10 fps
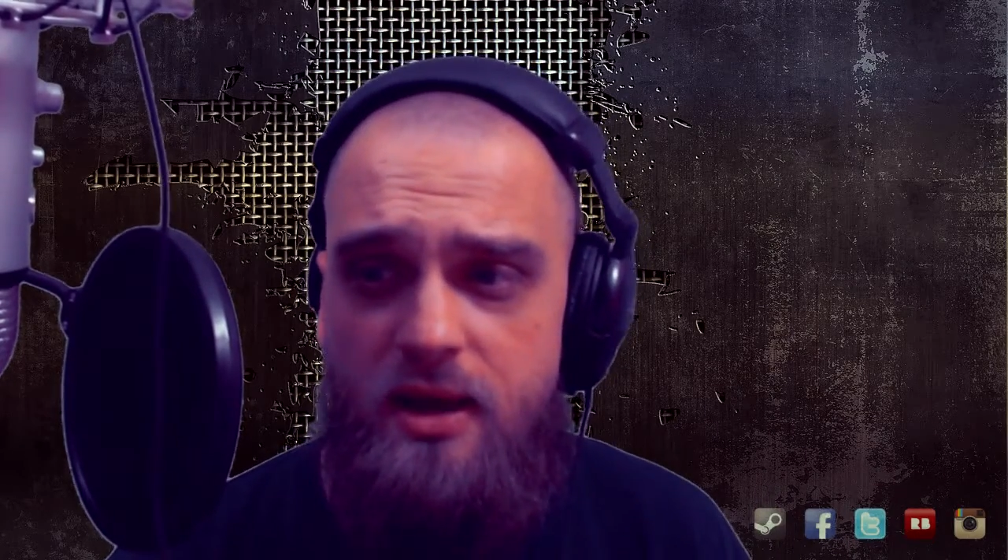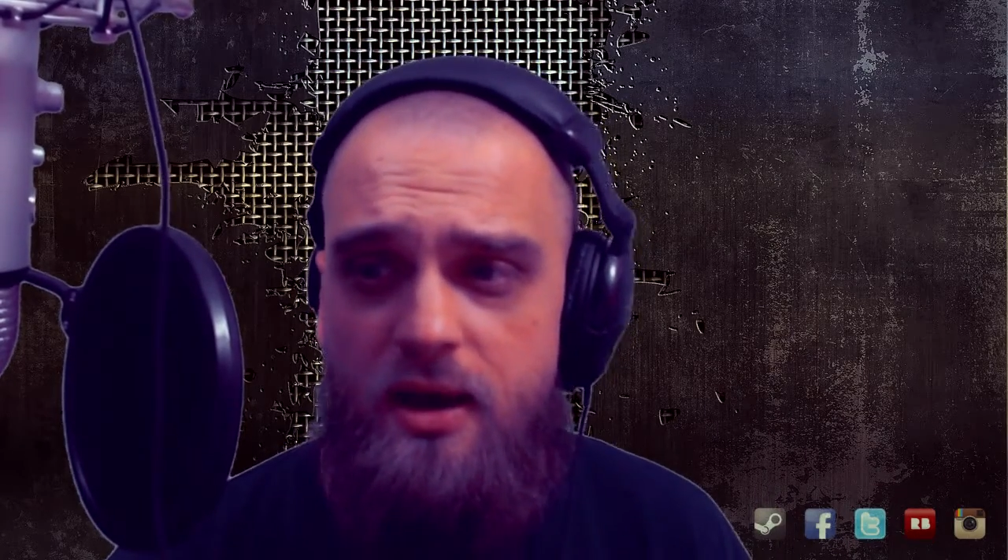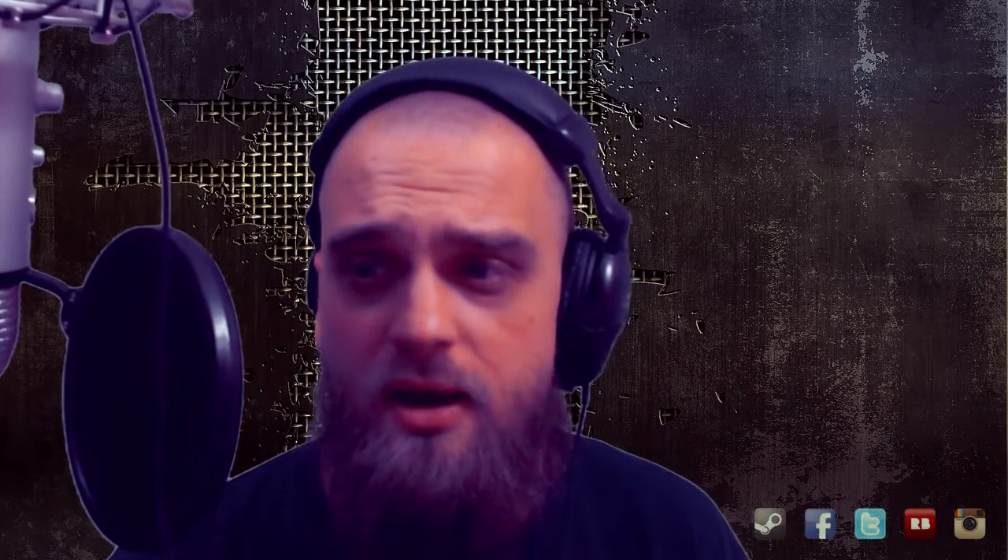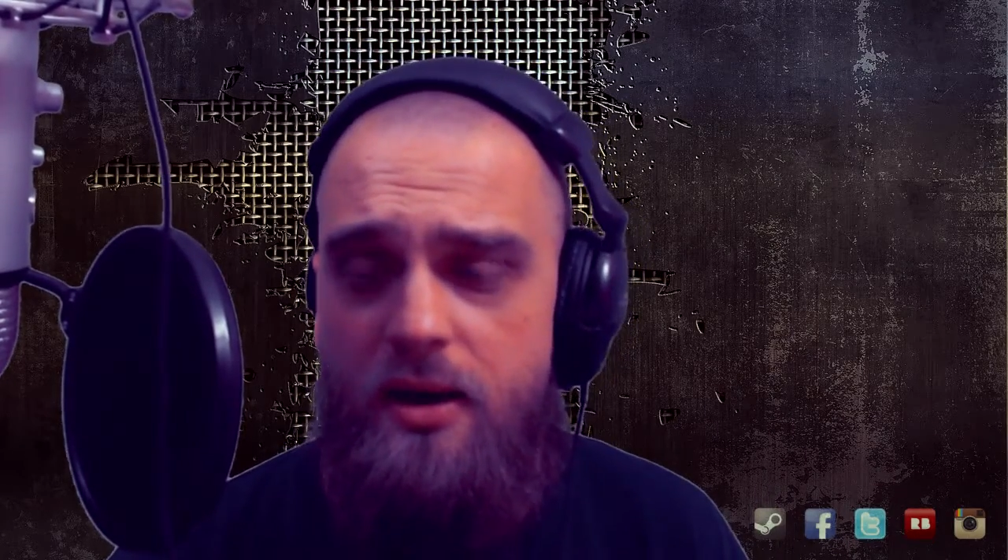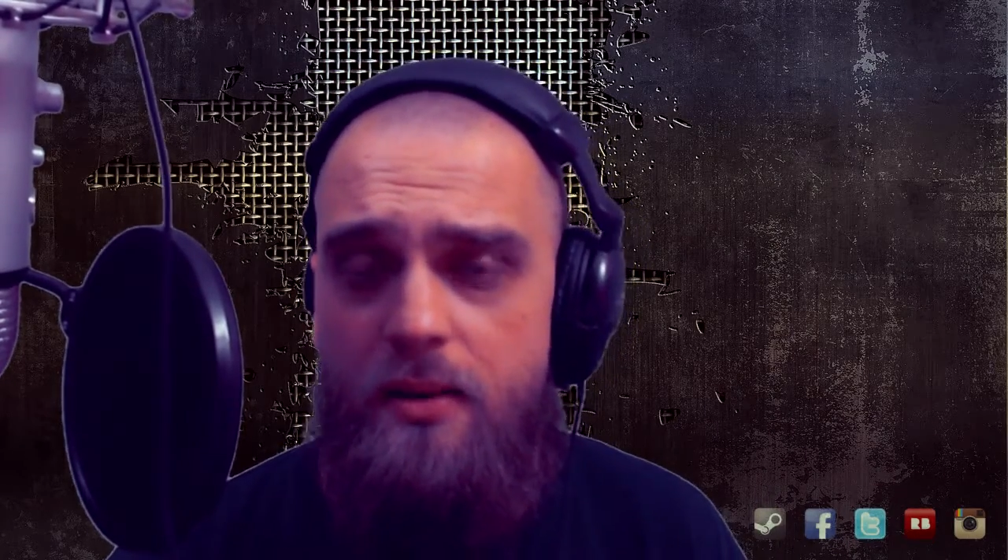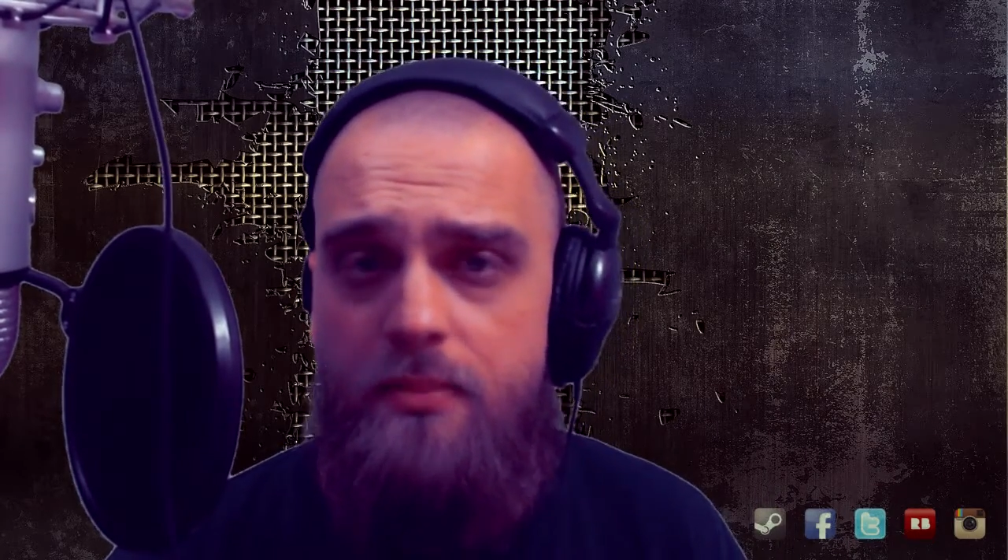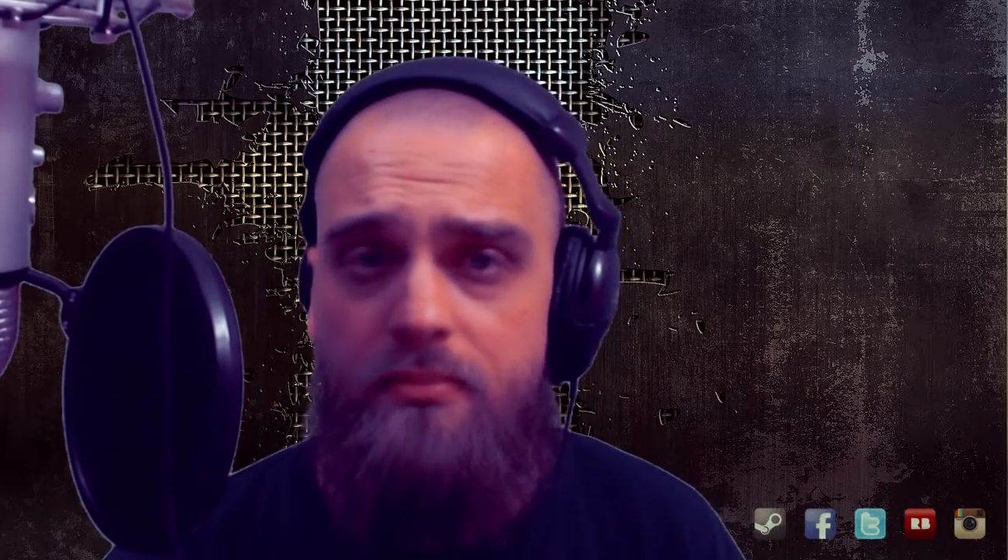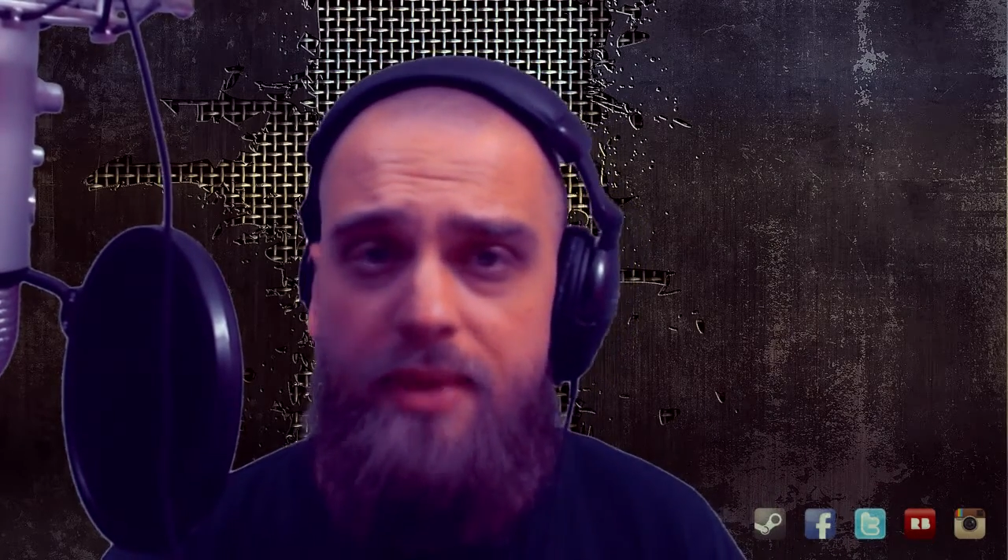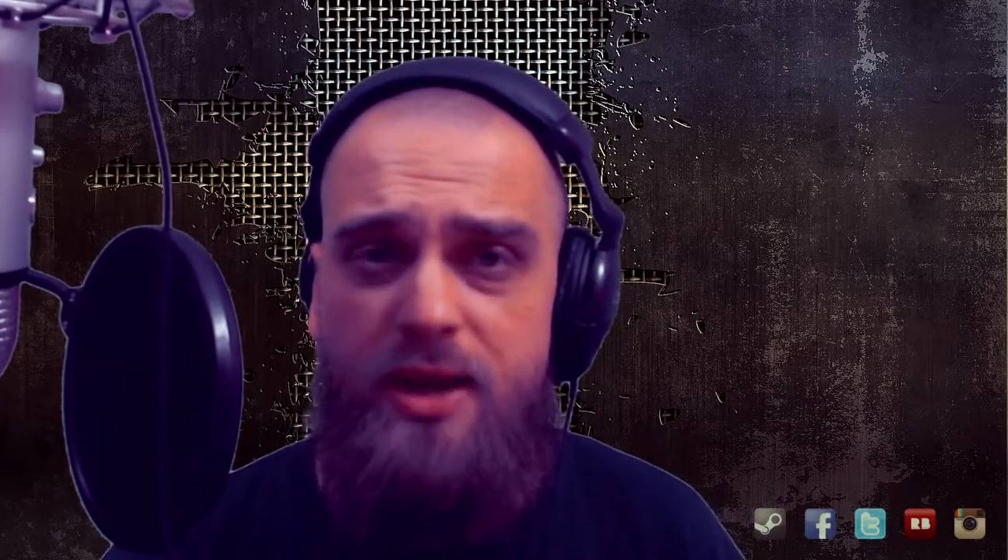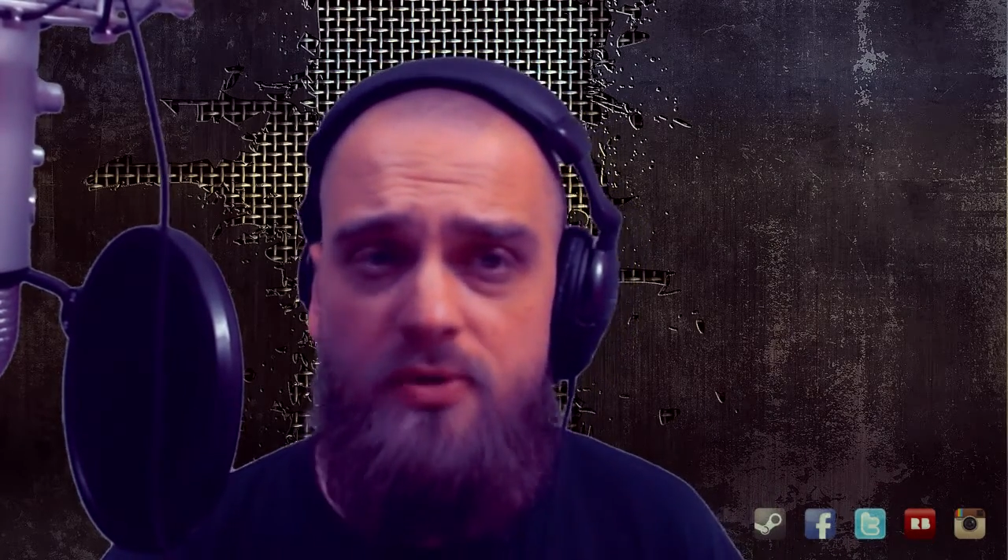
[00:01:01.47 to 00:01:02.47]

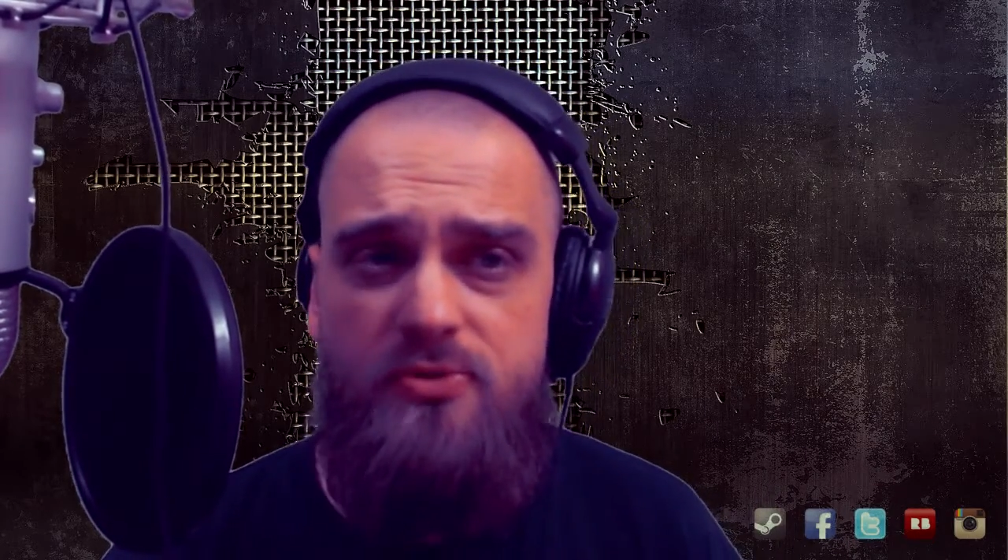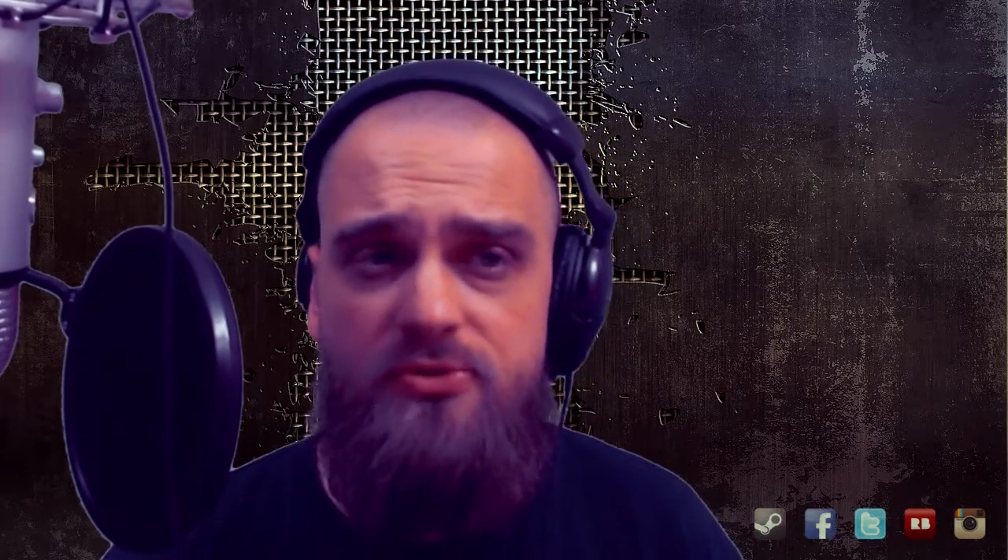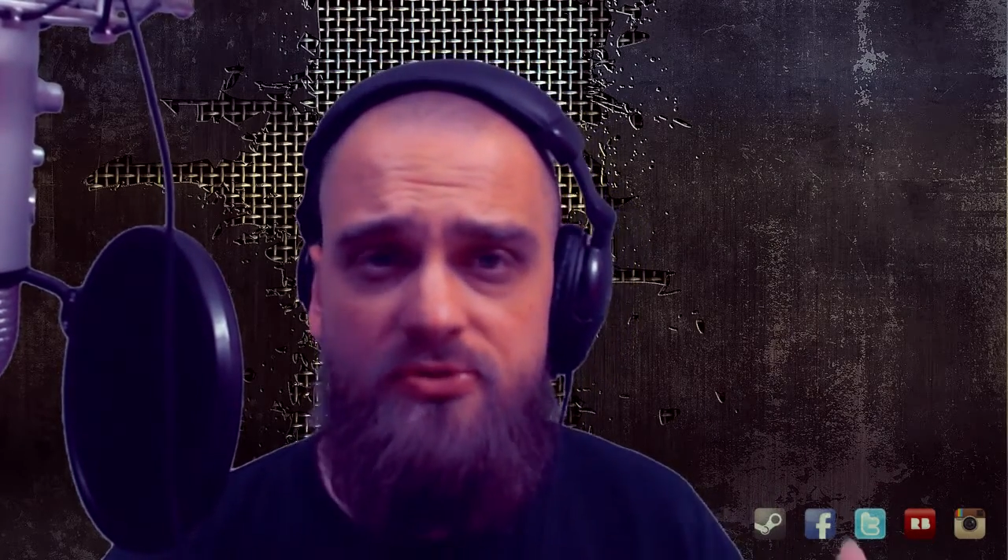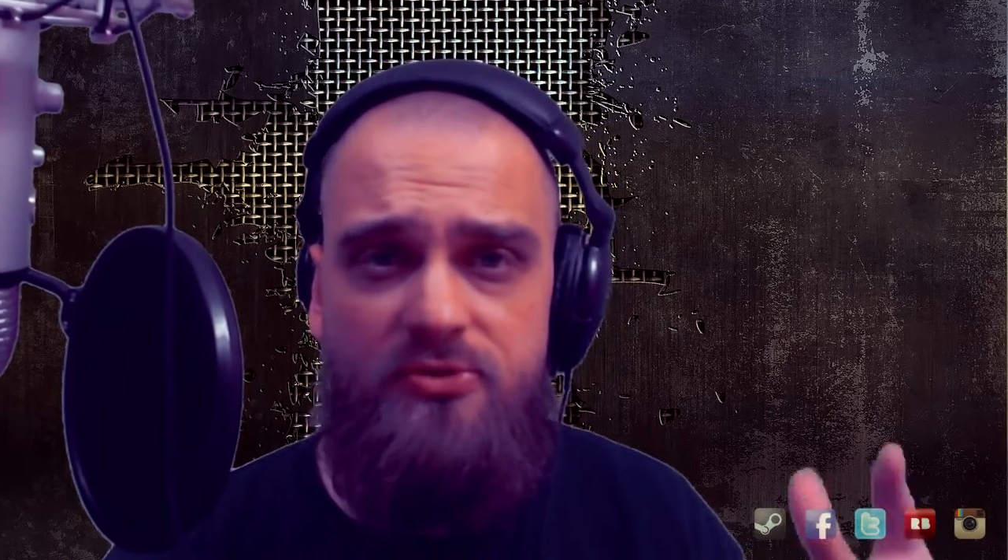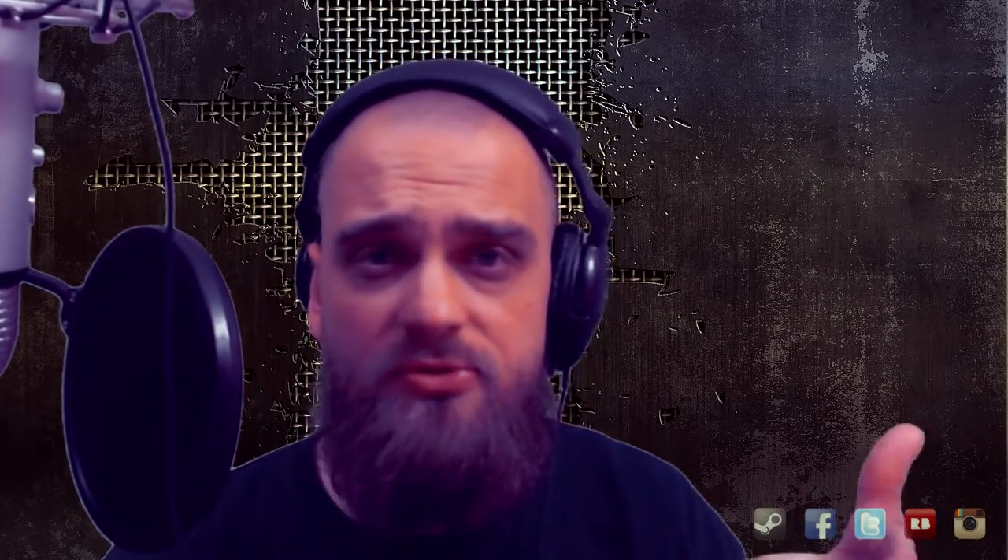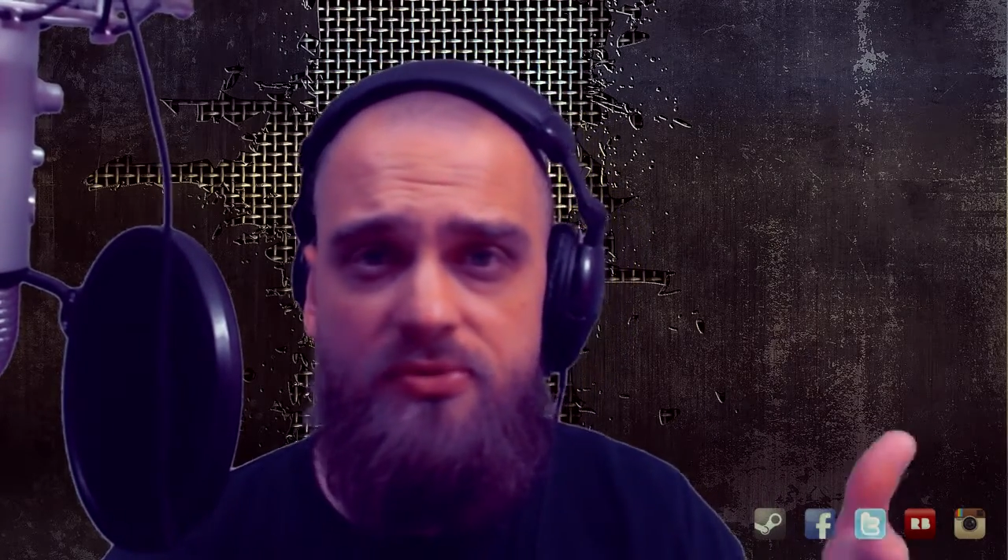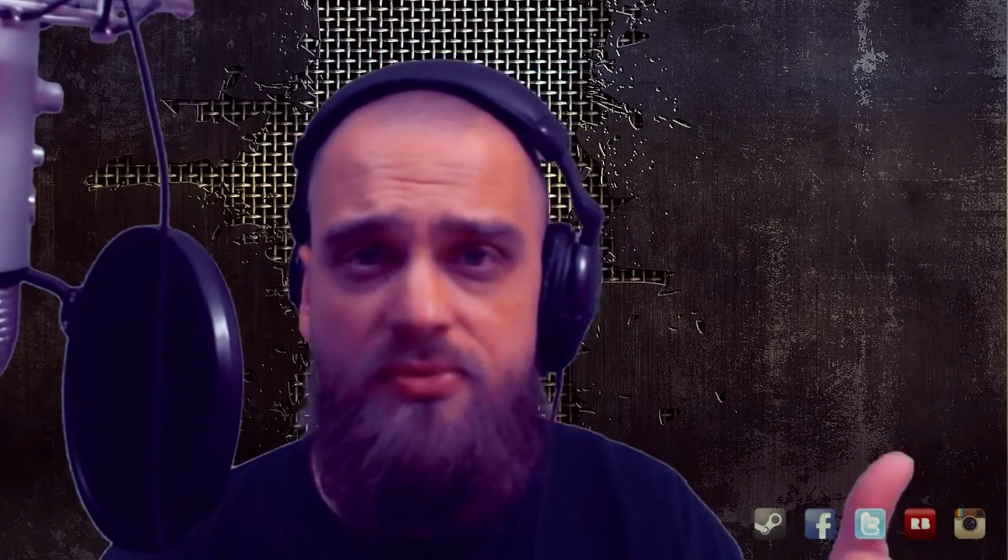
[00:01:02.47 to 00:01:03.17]
Manos